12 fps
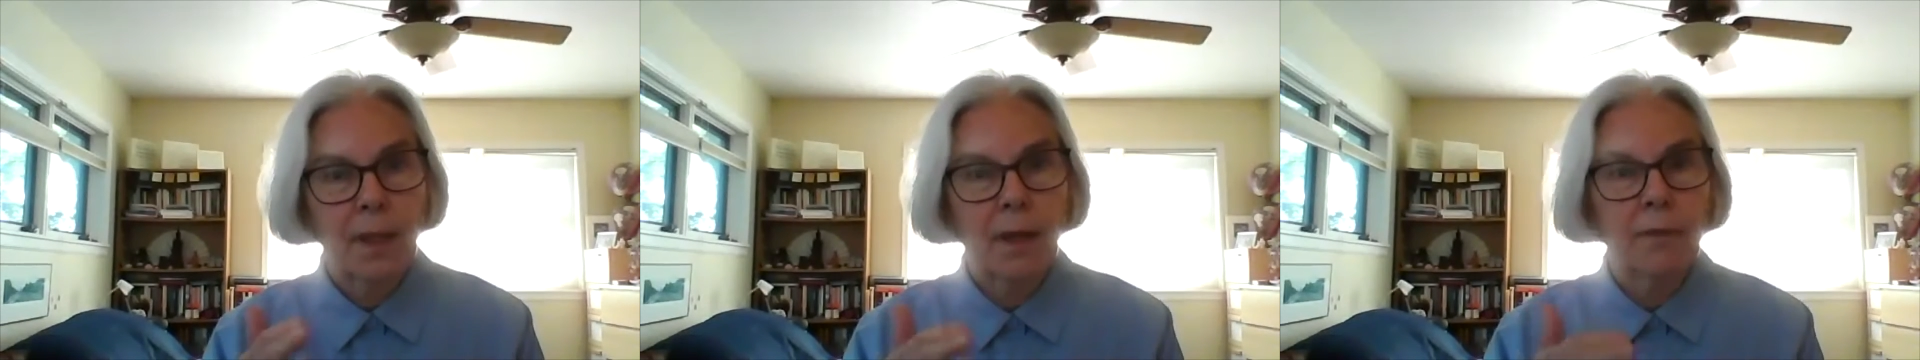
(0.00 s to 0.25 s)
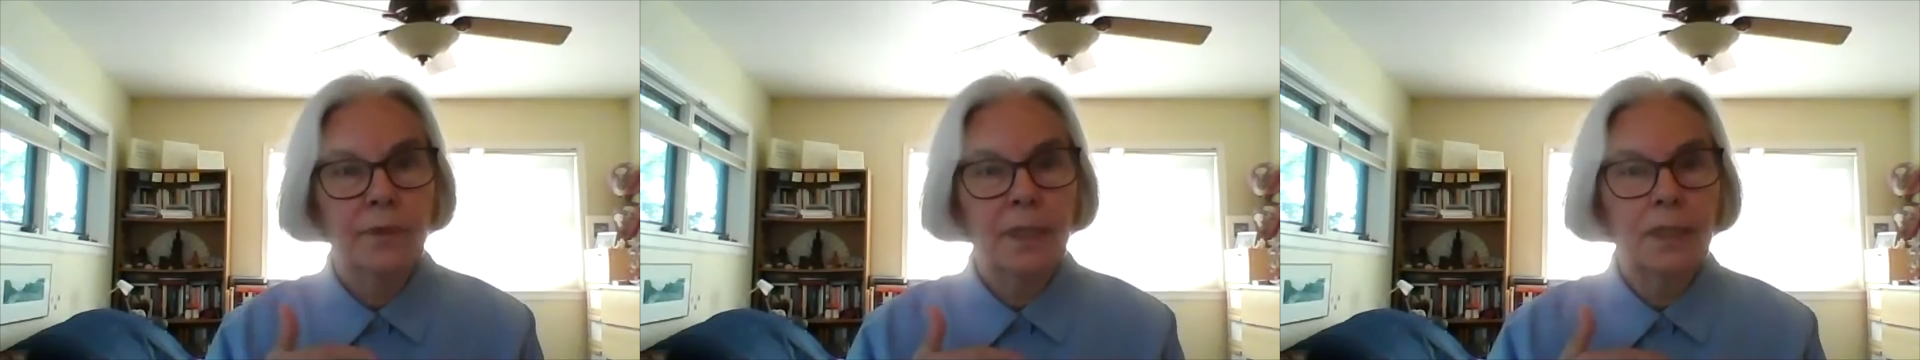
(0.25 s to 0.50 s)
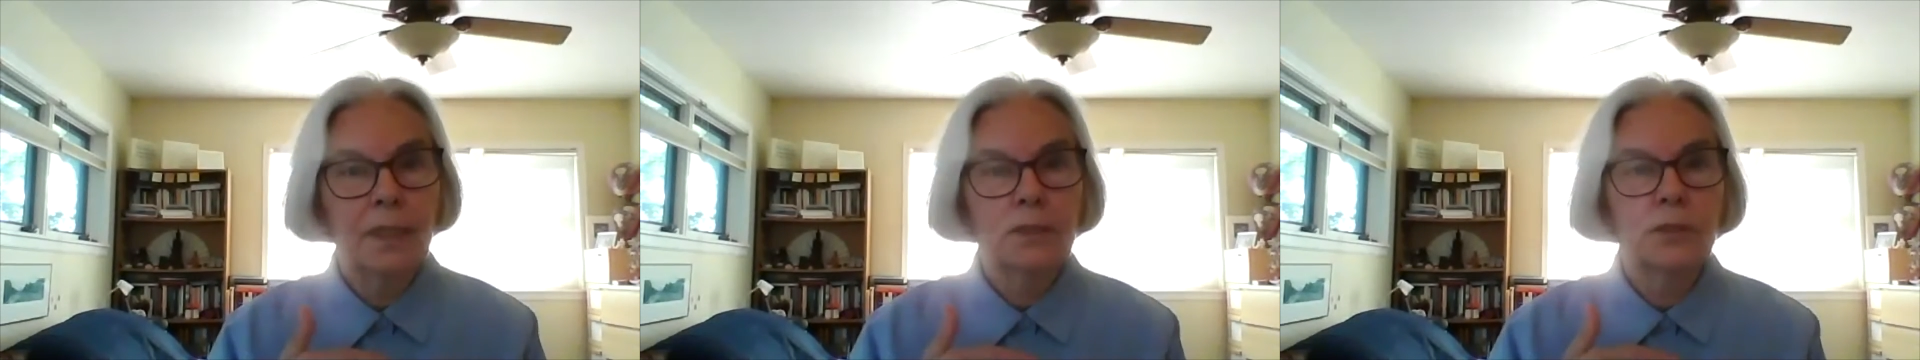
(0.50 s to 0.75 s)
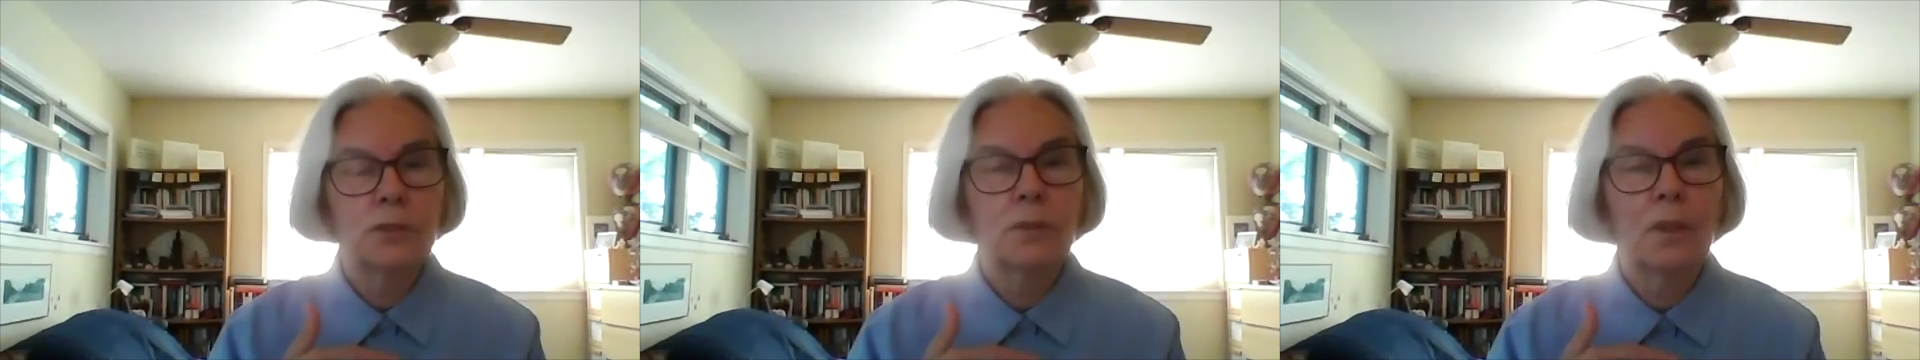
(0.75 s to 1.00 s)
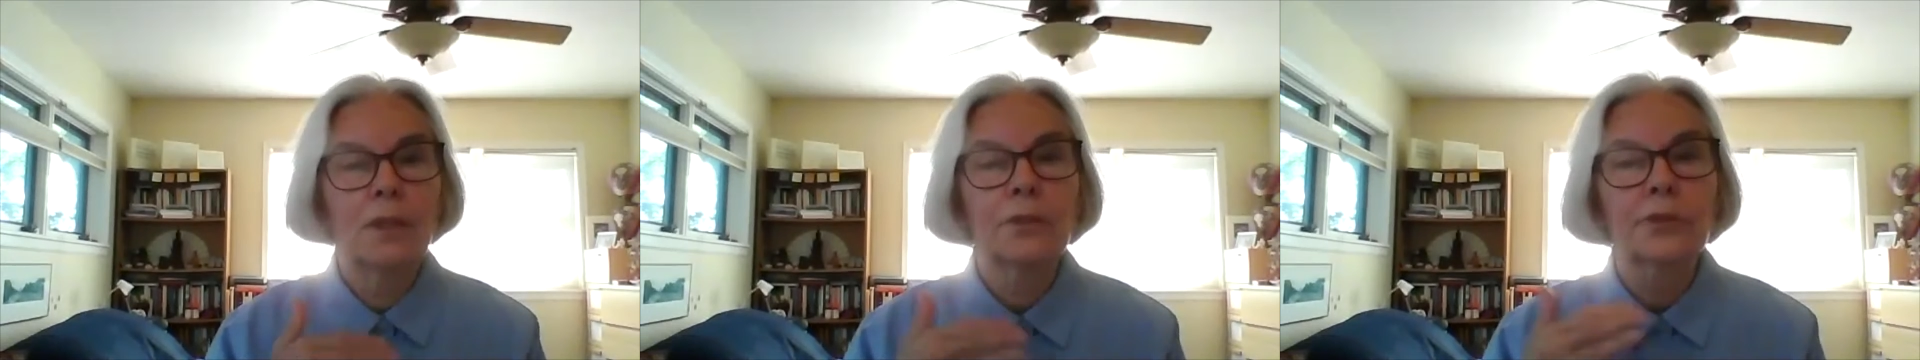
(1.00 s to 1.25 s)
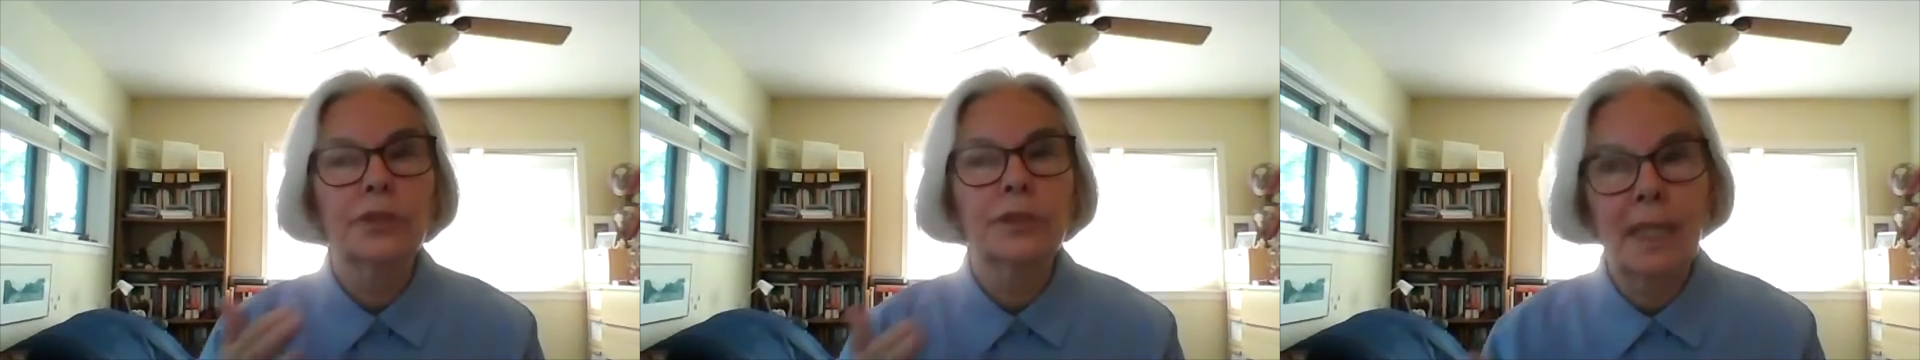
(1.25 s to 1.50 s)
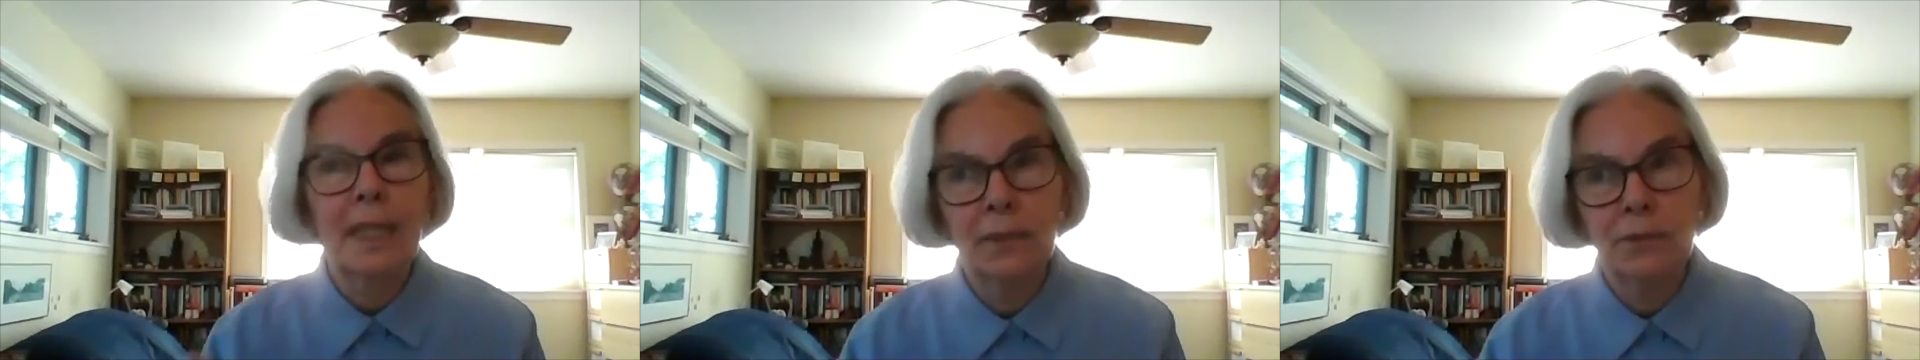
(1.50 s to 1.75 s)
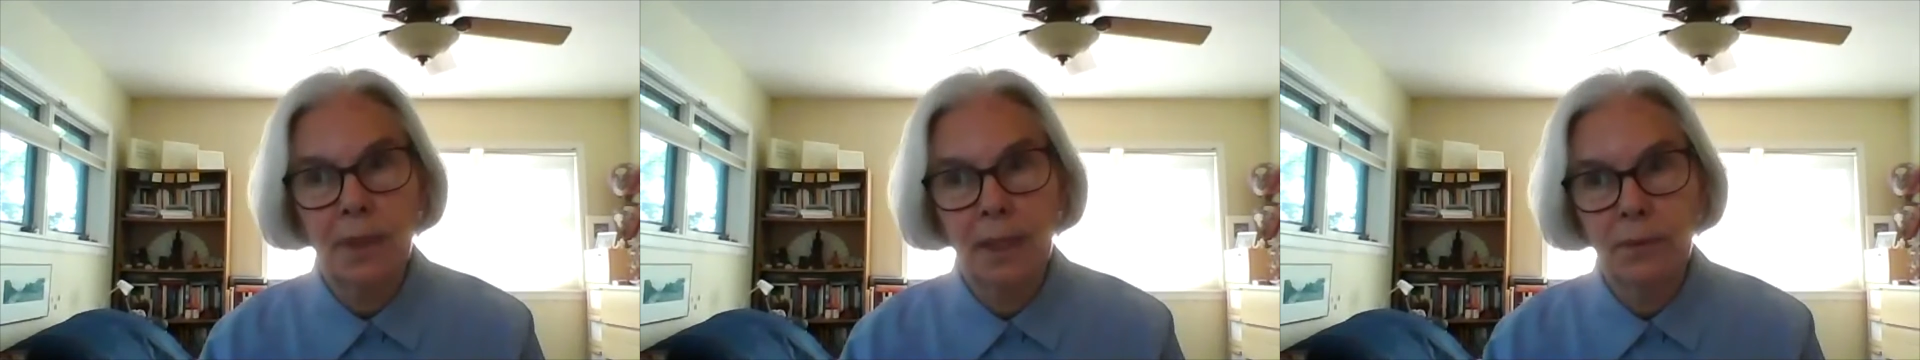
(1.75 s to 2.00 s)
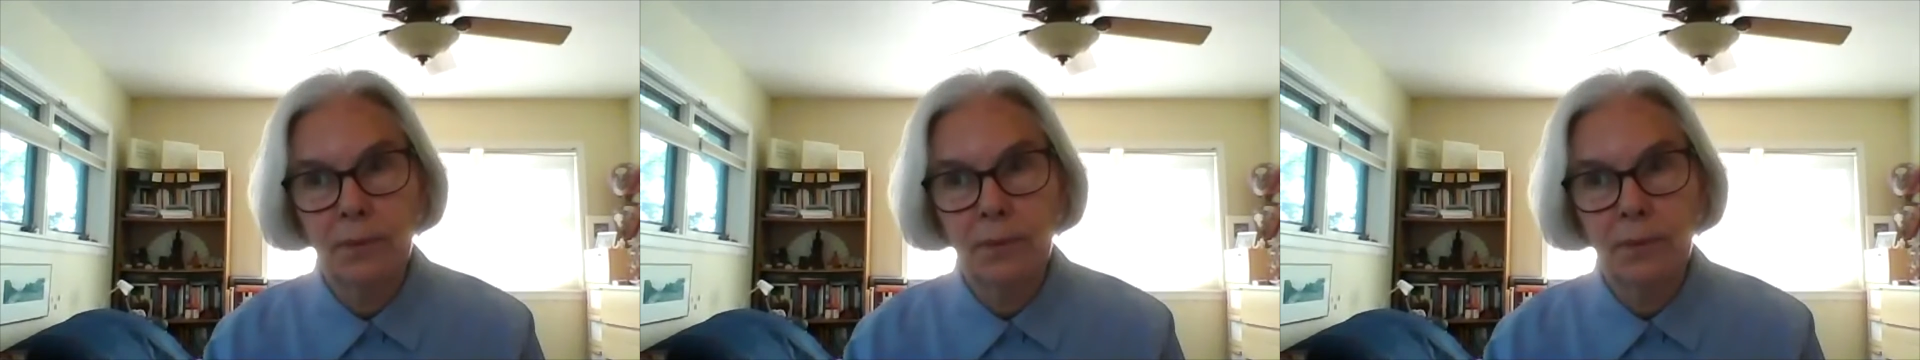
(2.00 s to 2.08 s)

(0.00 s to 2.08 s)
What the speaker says: of needing to understand right